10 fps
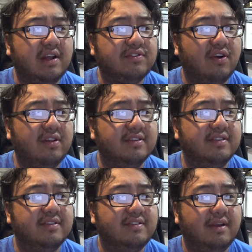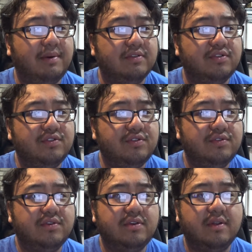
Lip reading: How tall is it? About 2.